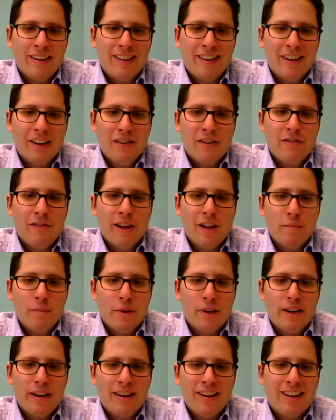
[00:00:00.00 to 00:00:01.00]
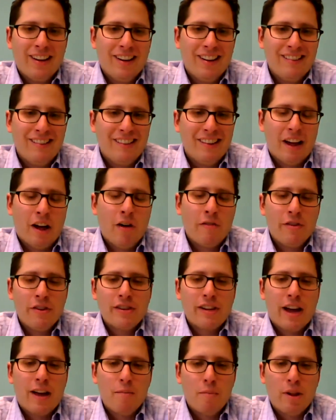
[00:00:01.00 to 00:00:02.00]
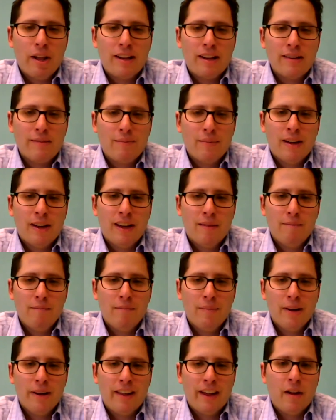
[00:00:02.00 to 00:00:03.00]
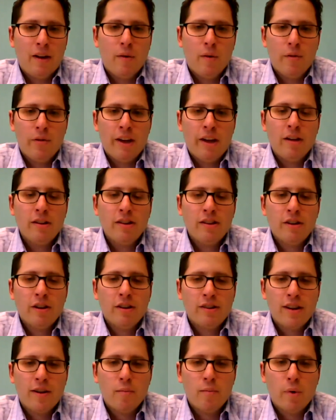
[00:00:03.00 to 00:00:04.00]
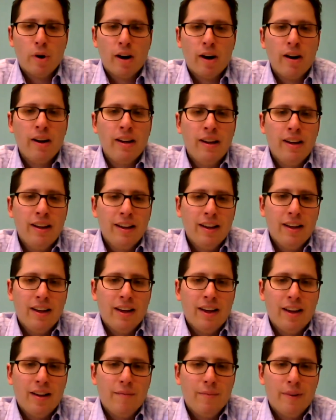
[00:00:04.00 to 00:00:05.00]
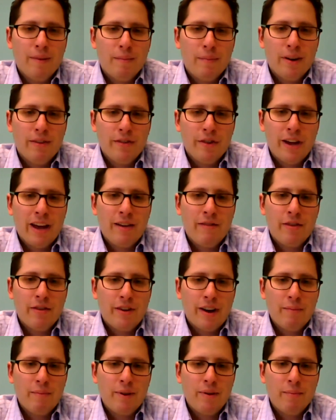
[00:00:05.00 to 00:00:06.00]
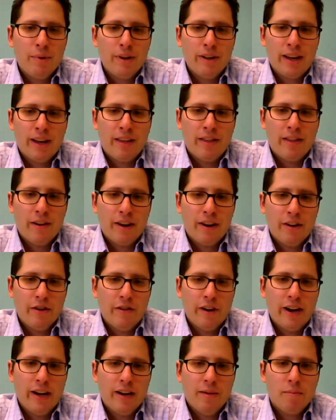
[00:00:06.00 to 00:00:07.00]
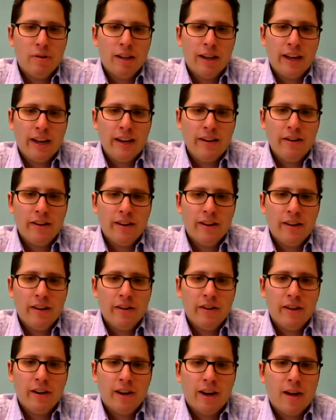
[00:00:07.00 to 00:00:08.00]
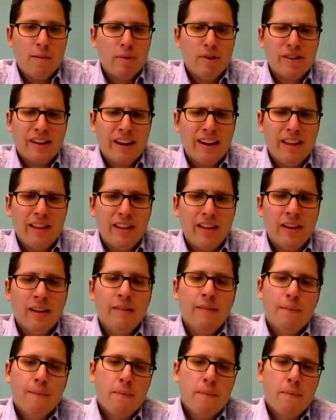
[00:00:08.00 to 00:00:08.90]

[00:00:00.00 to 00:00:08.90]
development office complex. But they all start somewhere. But if you have the right people together and you're ready to plan, you can accomplish anything.